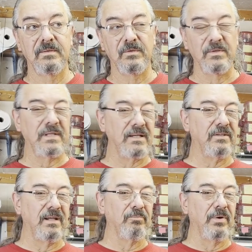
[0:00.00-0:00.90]
So it's
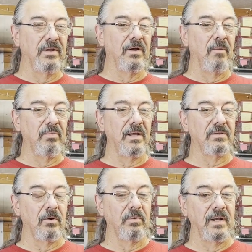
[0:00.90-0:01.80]
actually getting pretty
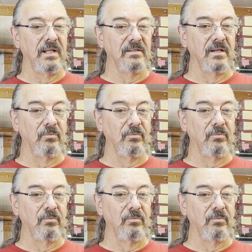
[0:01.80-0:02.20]
complex already, isn't it?